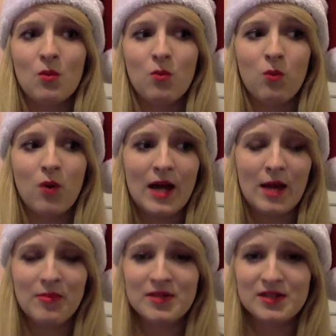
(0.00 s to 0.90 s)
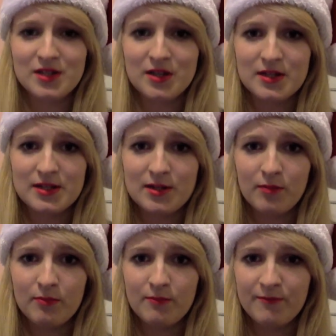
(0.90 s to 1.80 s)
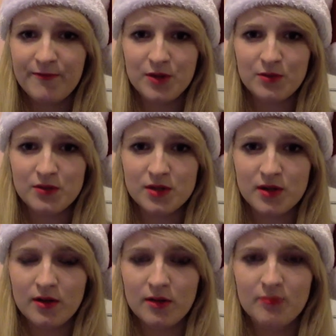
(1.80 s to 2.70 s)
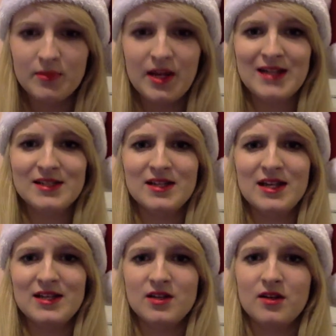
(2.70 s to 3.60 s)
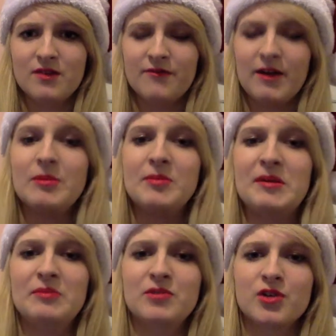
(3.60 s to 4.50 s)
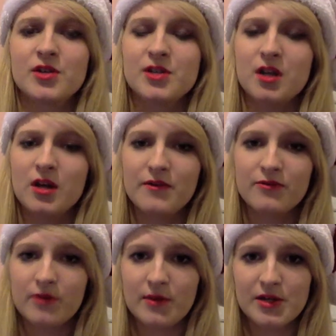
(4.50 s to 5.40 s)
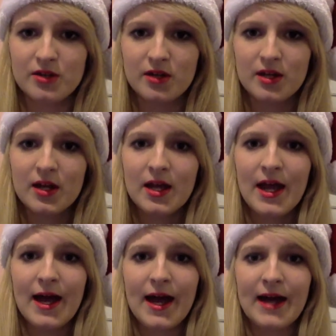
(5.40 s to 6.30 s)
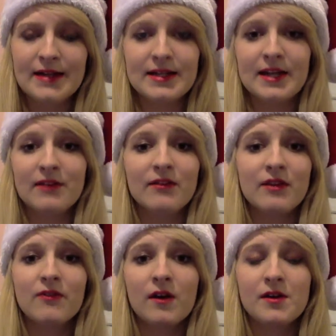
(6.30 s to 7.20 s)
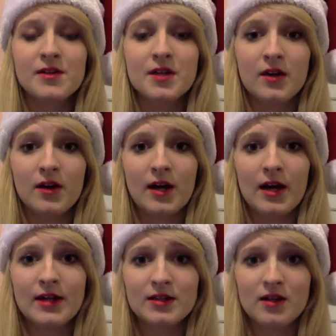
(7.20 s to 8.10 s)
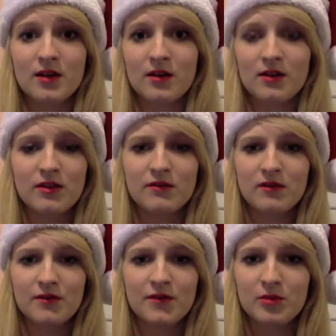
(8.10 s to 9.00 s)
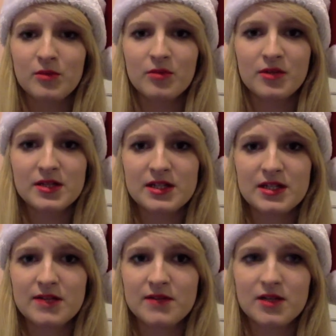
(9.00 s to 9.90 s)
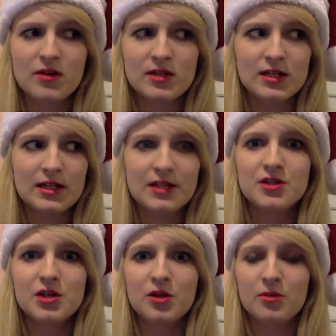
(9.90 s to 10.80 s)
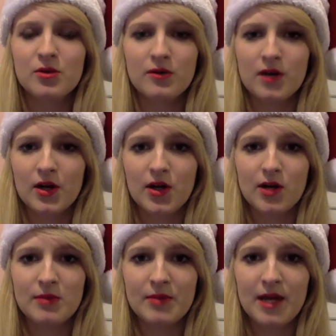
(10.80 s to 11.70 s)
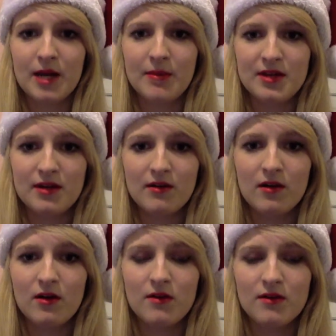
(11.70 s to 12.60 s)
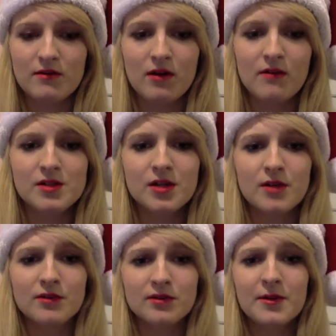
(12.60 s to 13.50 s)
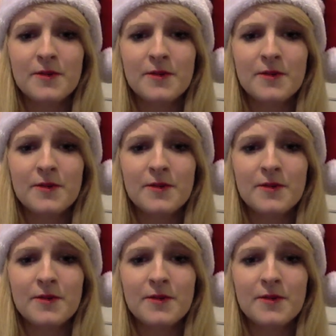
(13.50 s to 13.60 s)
what happens. You know, there's little feuds going on inside the family, people trying to overthrow each other, and it follows her. And I think there are a few more books in the series. I know there's at least two more. I can't remember how many there are in total.